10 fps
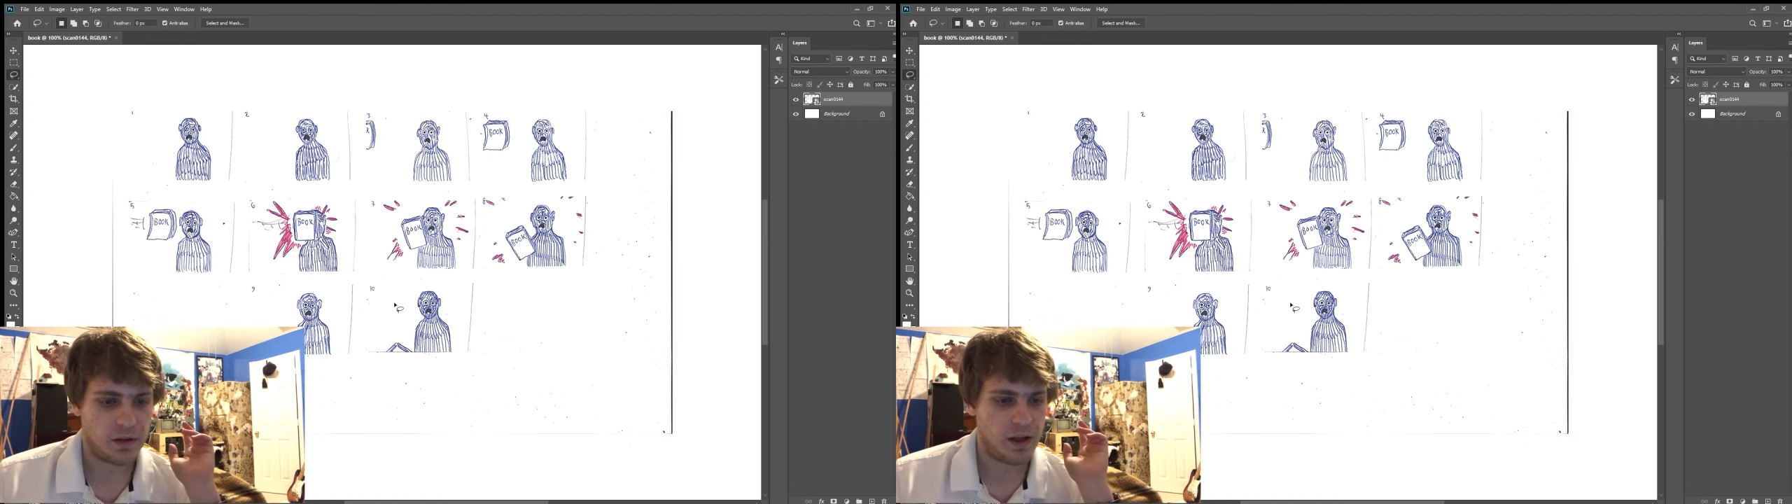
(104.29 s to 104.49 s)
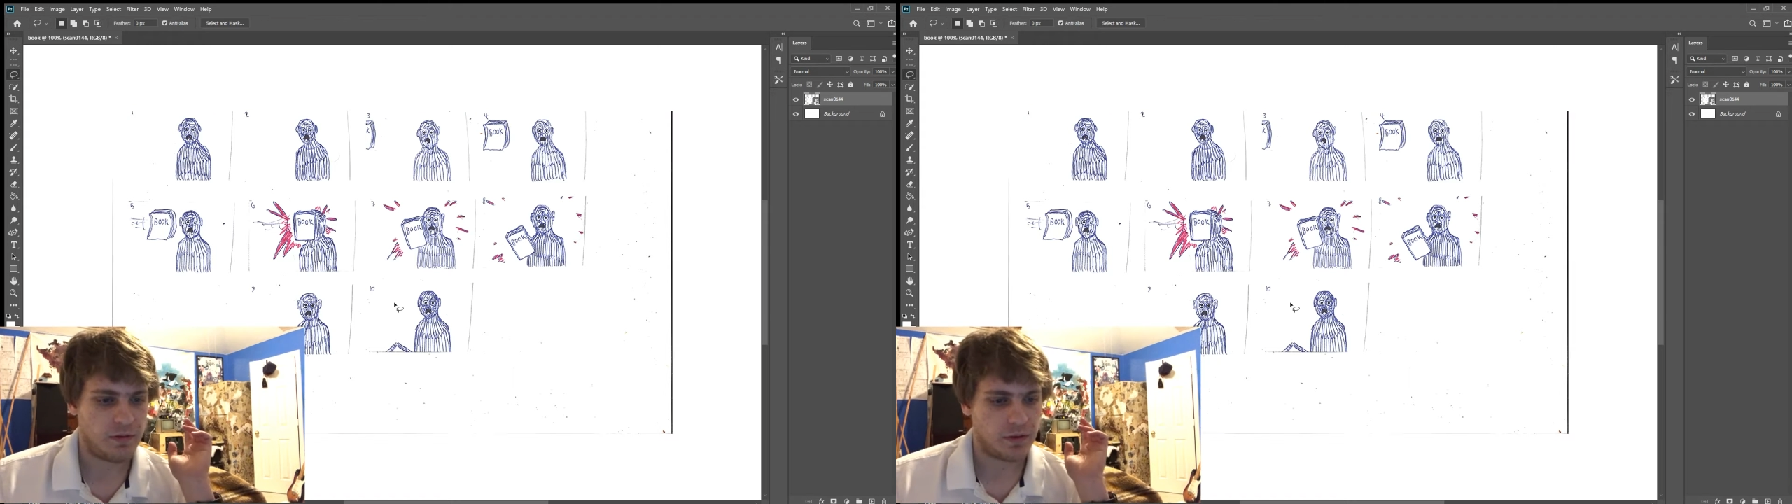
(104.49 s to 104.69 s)

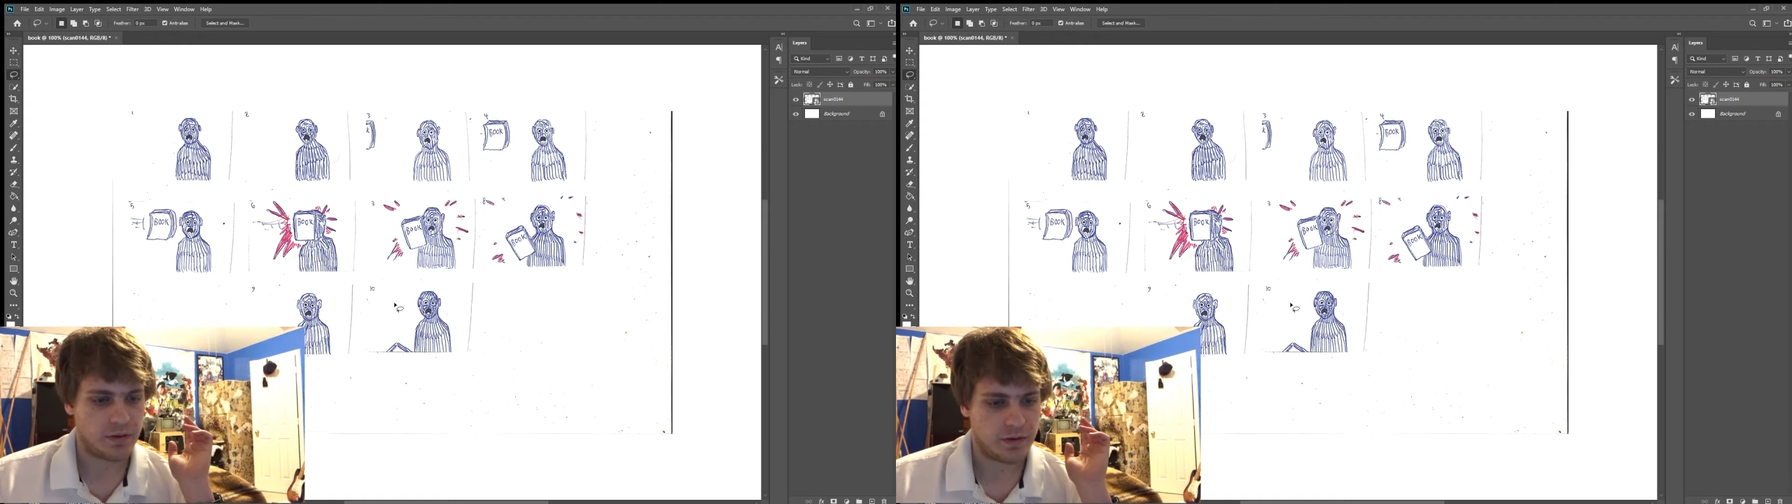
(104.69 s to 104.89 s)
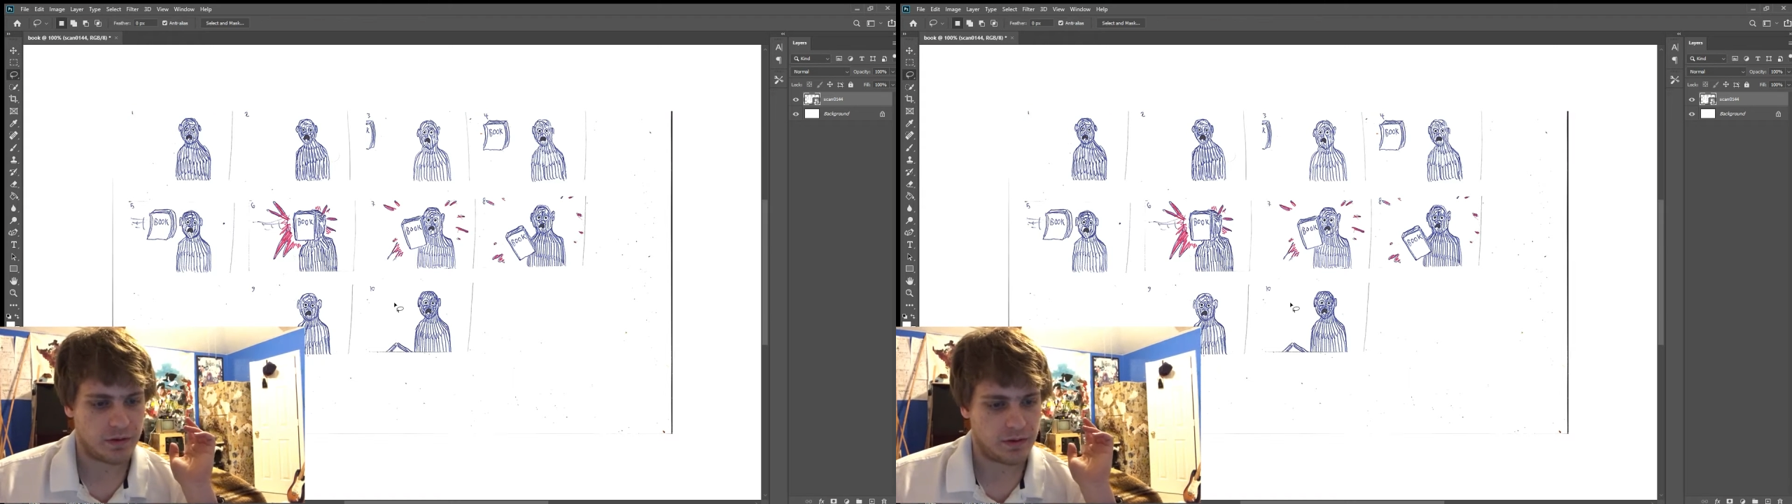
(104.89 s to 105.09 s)

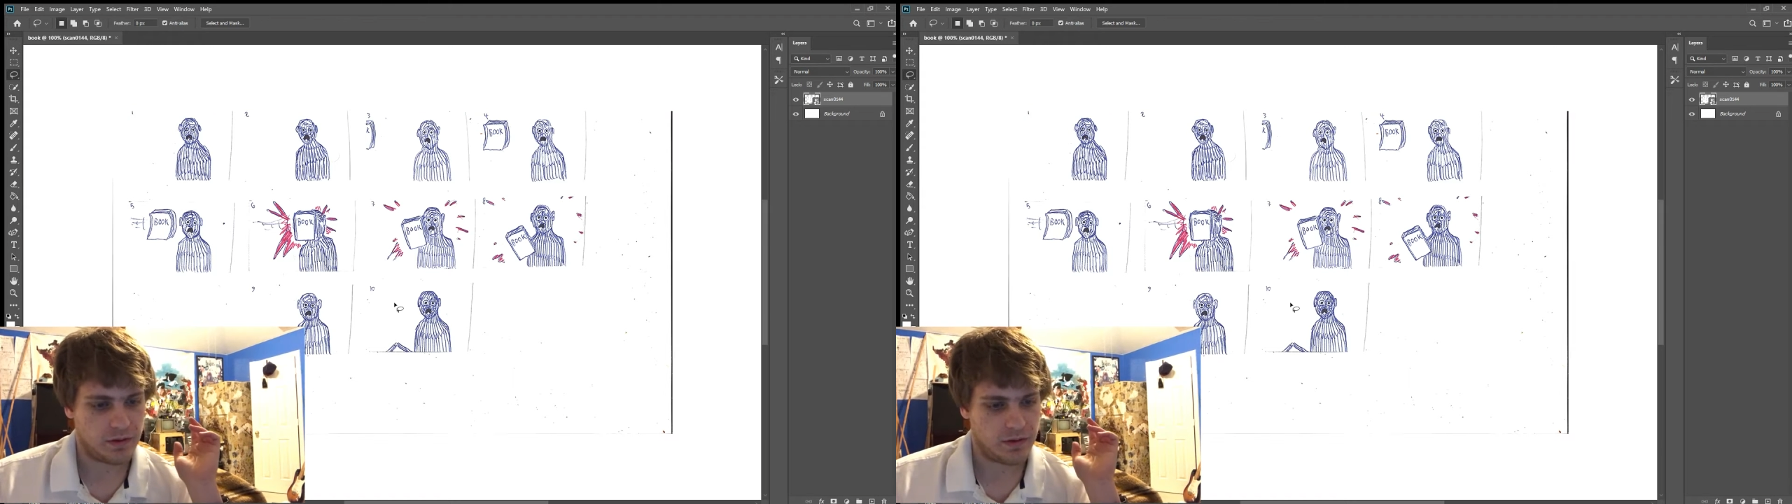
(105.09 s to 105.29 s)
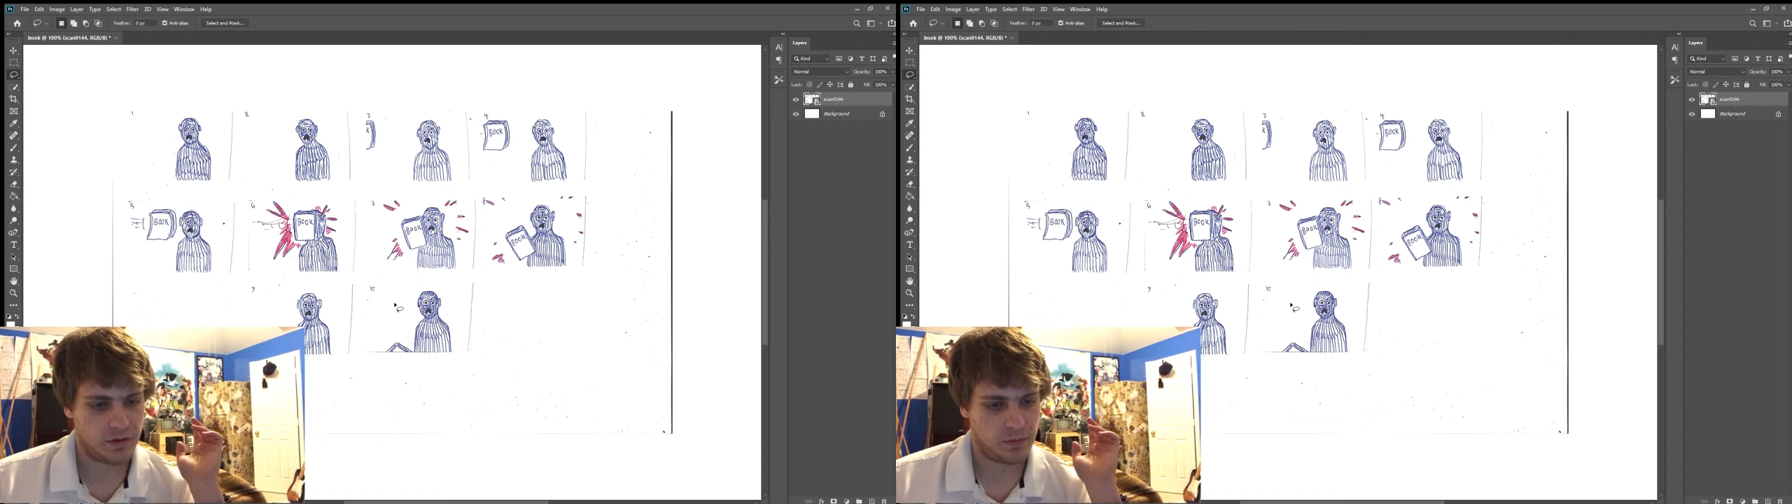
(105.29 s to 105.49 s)
levels.
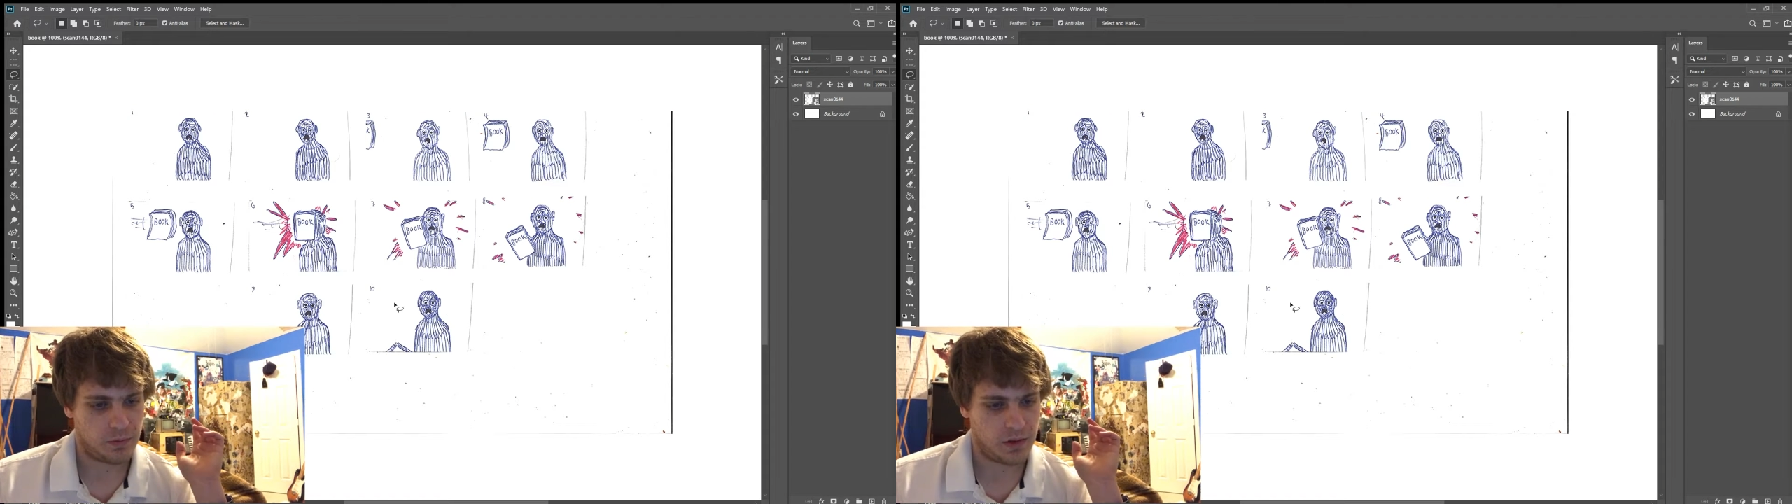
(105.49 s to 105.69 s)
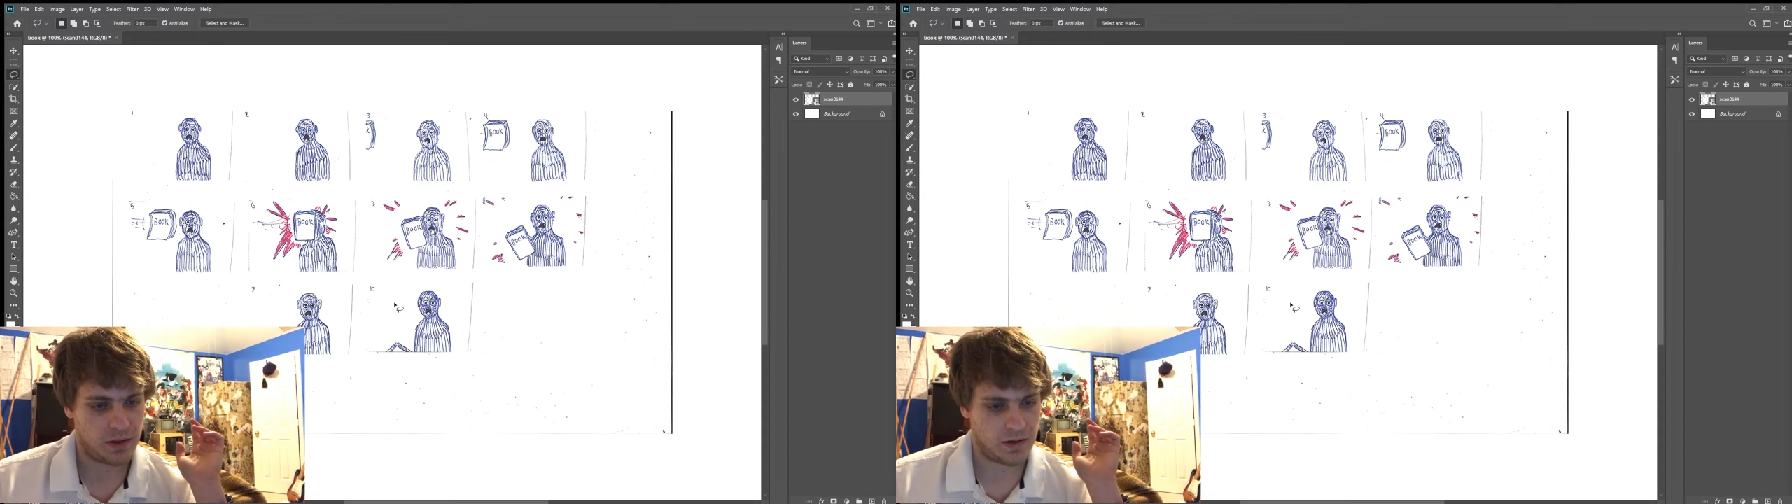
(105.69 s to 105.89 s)
So
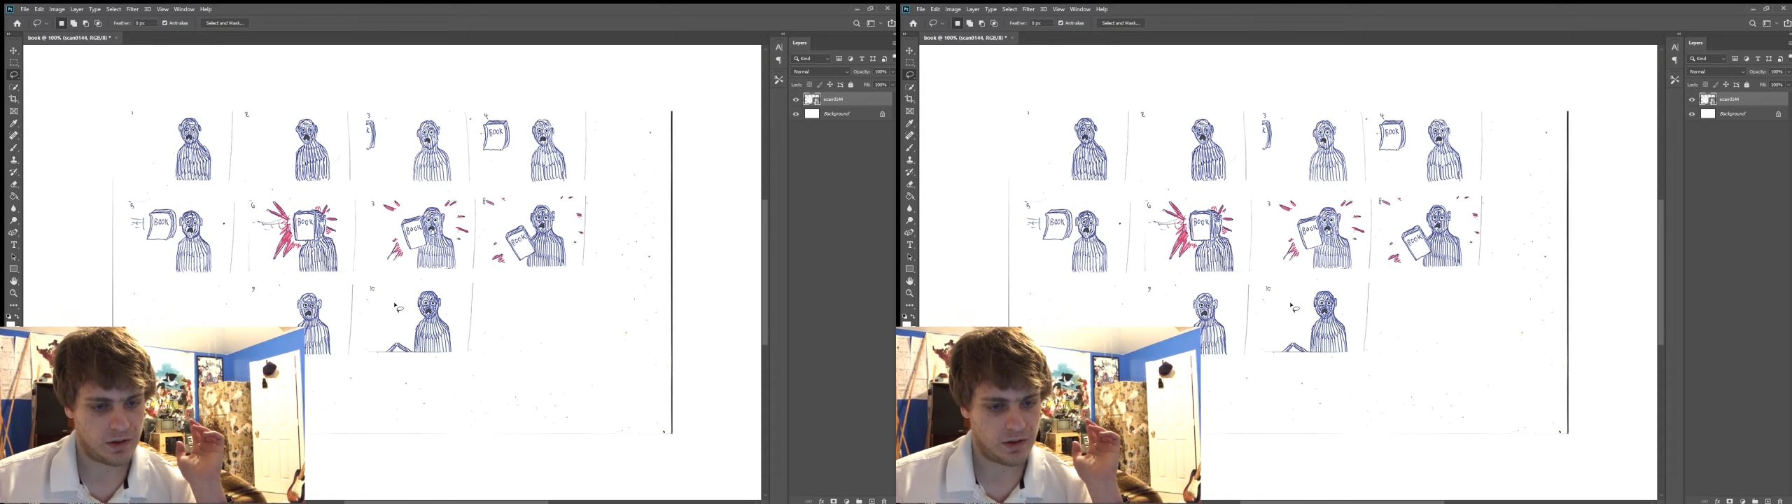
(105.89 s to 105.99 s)
because